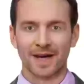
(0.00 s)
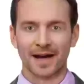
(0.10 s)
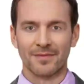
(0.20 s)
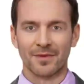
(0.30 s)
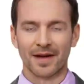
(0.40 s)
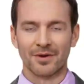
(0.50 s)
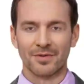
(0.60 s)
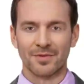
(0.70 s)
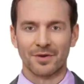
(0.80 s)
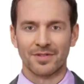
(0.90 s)
and
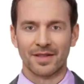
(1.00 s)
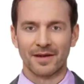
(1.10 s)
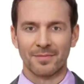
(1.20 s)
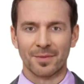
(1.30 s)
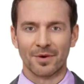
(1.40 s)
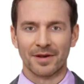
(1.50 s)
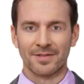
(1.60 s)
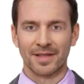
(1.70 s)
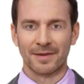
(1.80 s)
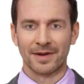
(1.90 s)
players receive
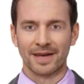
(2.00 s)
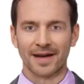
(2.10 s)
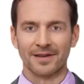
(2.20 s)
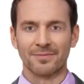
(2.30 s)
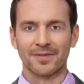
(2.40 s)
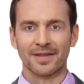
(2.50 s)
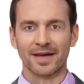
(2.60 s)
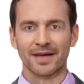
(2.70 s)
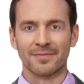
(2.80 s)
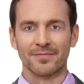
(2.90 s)
points at the end of the
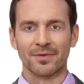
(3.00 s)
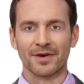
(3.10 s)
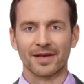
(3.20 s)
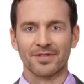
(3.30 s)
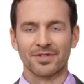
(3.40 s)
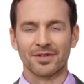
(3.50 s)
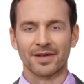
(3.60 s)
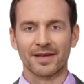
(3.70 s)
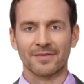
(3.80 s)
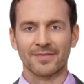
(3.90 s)
game for each
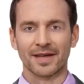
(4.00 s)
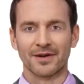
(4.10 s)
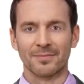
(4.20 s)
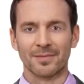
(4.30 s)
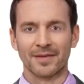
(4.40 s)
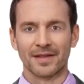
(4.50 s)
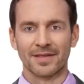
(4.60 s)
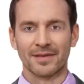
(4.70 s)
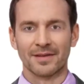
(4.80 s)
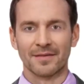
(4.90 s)
ticket they
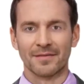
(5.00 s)
completed.